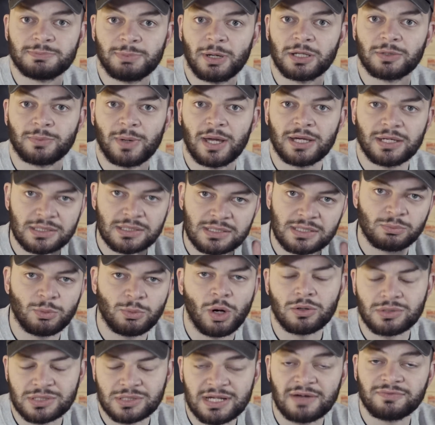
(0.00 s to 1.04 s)
by the way, because,
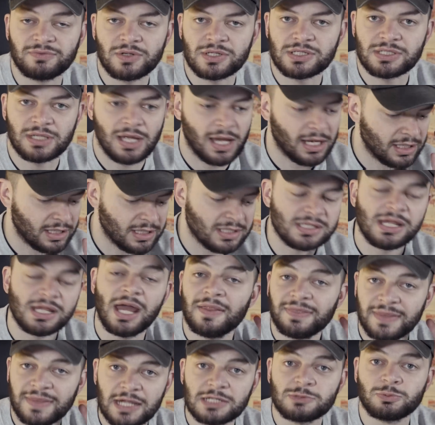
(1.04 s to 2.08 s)
well, 7-a-side because
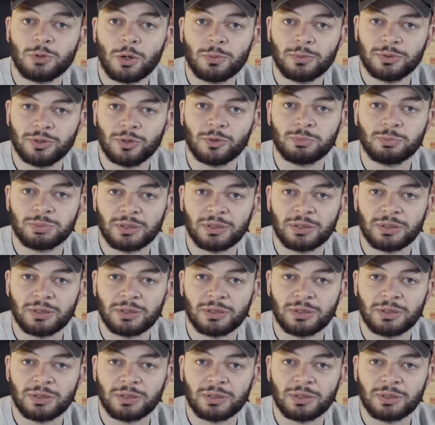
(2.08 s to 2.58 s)
that's what we all